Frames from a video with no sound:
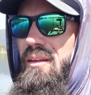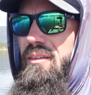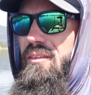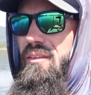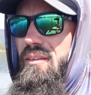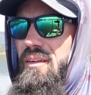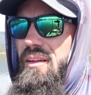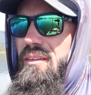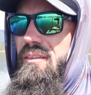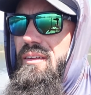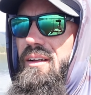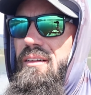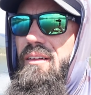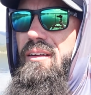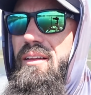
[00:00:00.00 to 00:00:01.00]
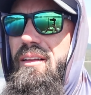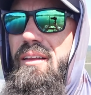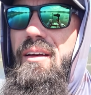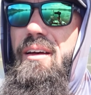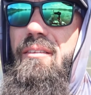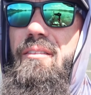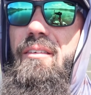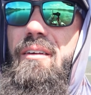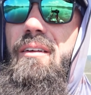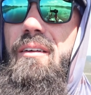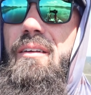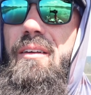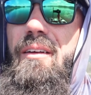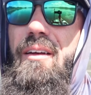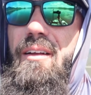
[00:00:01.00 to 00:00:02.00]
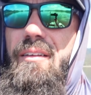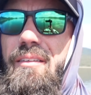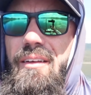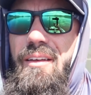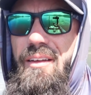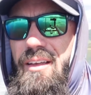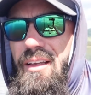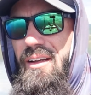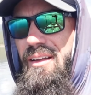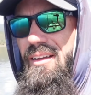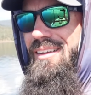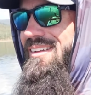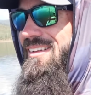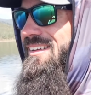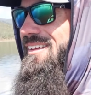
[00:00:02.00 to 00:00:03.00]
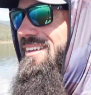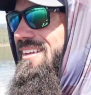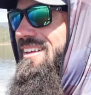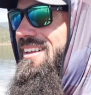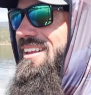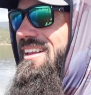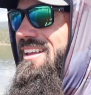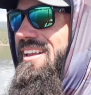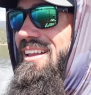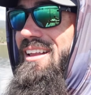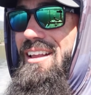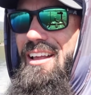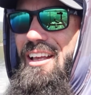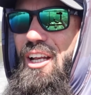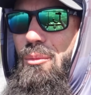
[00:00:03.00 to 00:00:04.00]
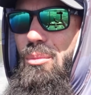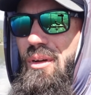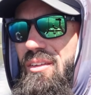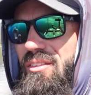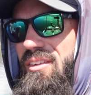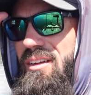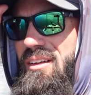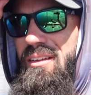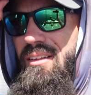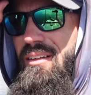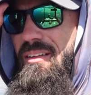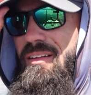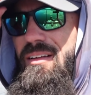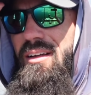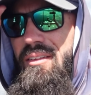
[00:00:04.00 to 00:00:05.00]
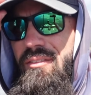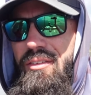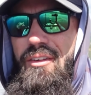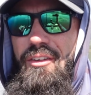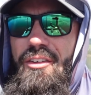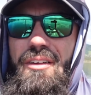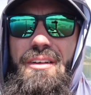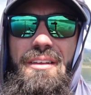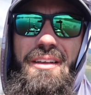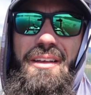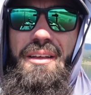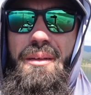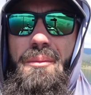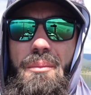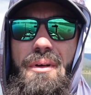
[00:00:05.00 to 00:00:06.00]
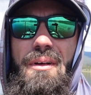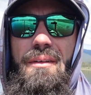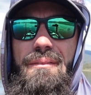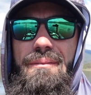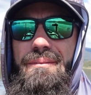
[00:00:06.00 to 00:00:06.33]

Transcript: It's already 3 o'clock in the arvo. Can't see it getting any breezier, unfortunately, but